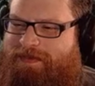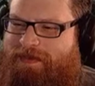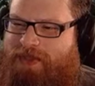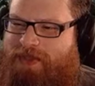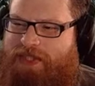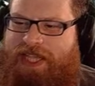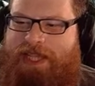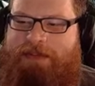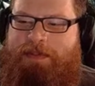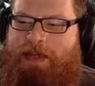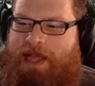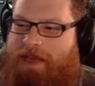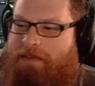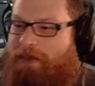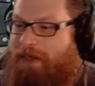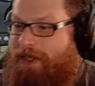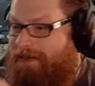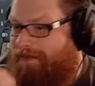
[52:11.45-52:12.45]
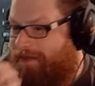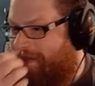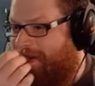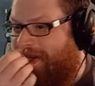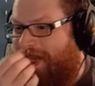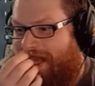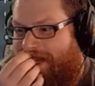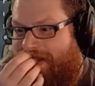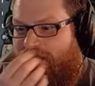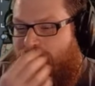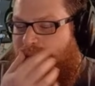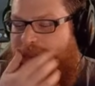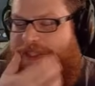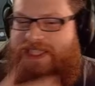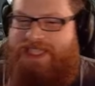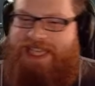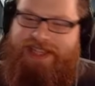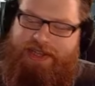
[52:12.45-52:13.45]
Just keep playing, buddy. You'll get it.
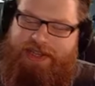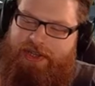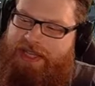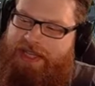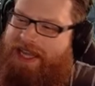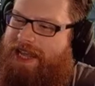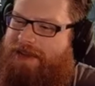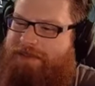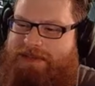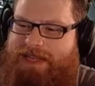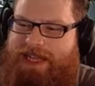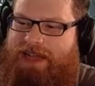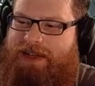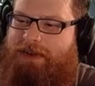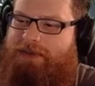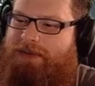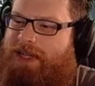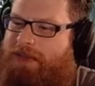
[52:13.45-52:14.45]
Once you get the early game down,